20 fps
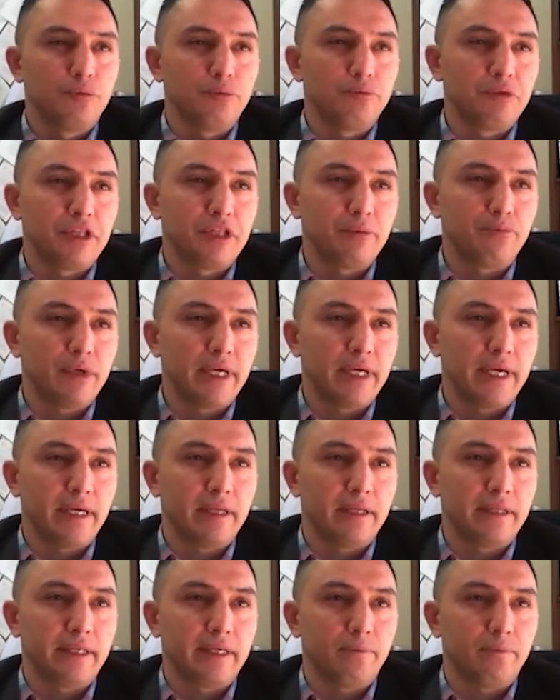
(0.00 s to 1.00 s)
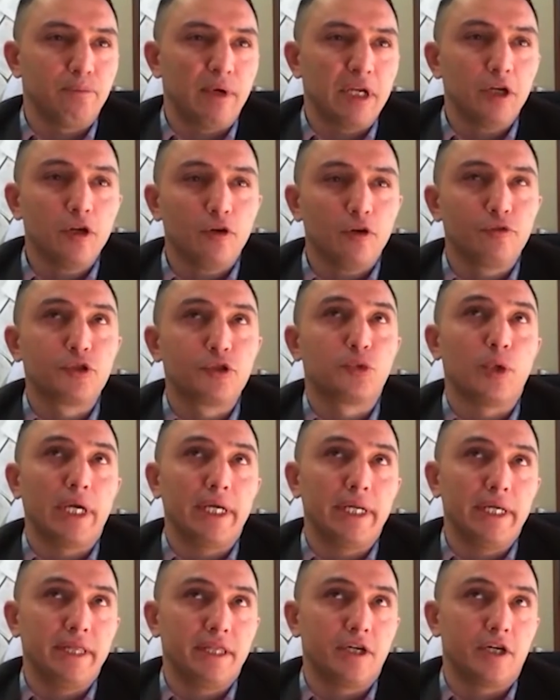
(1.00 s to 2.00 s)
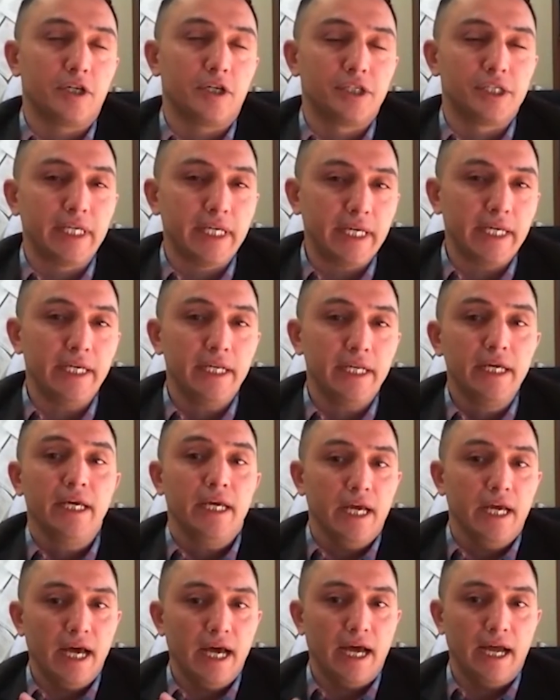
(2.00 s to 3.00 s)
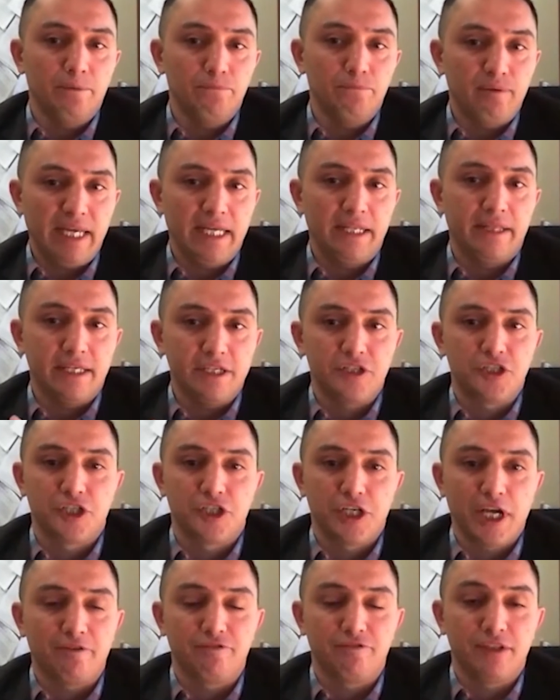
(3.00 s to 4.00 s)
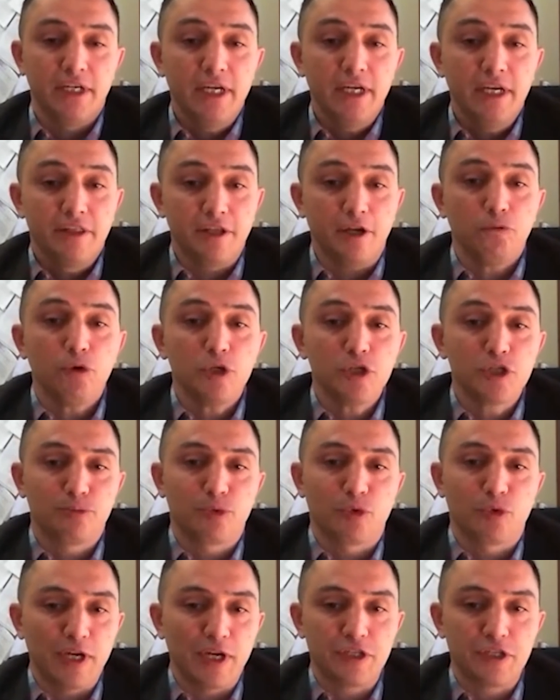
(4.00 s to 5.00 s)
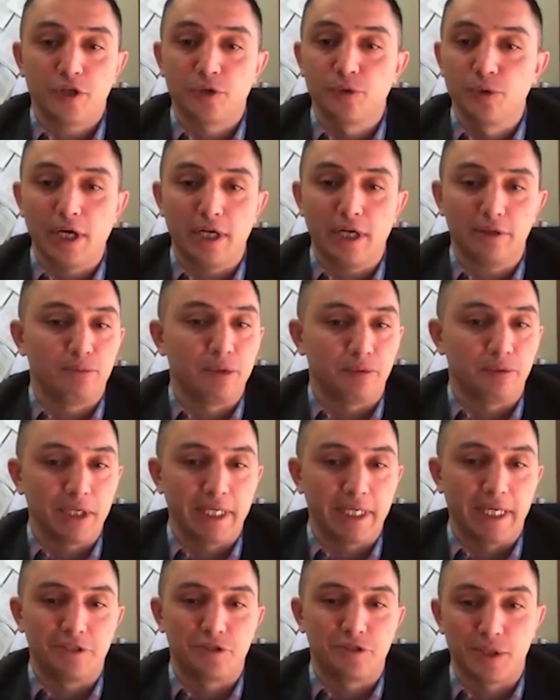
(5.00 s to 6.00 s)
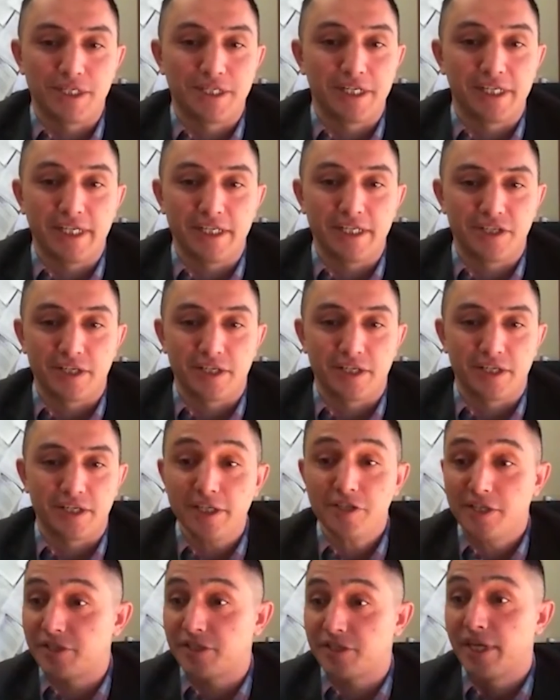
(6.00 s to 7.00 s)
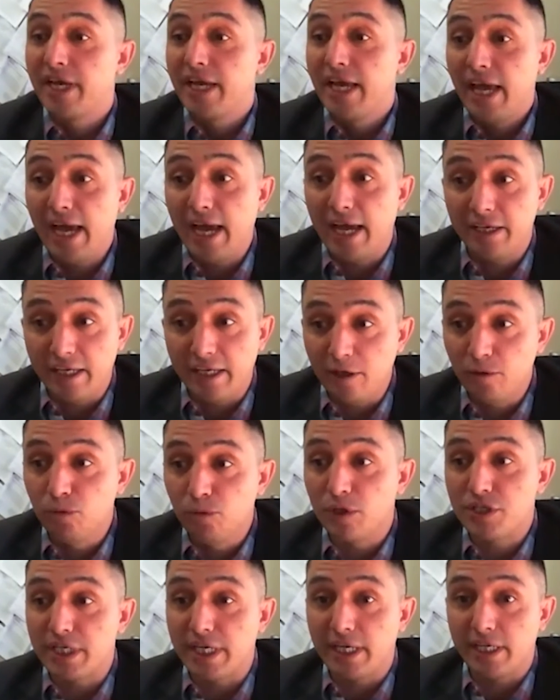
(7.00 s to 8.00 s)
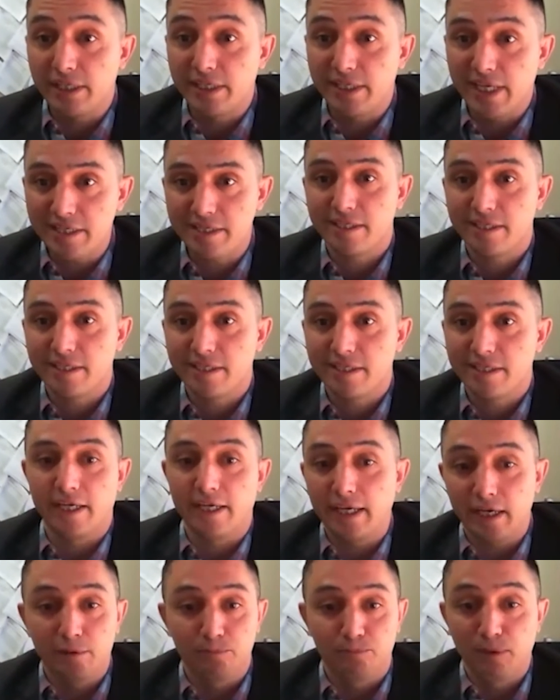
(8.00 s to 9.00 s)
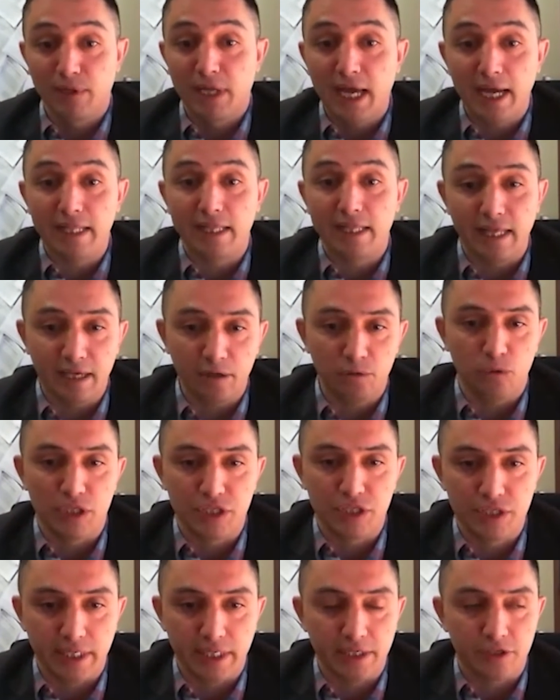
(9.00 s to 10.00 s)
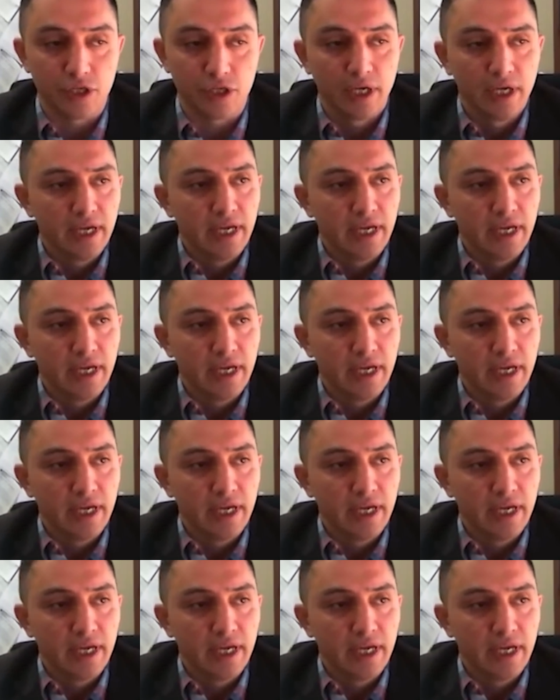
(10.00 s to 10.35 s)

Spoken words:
the middle of 2013, I made this shift. There was a professor who got me really interested in statistics, and he was in testing in applied linguistics.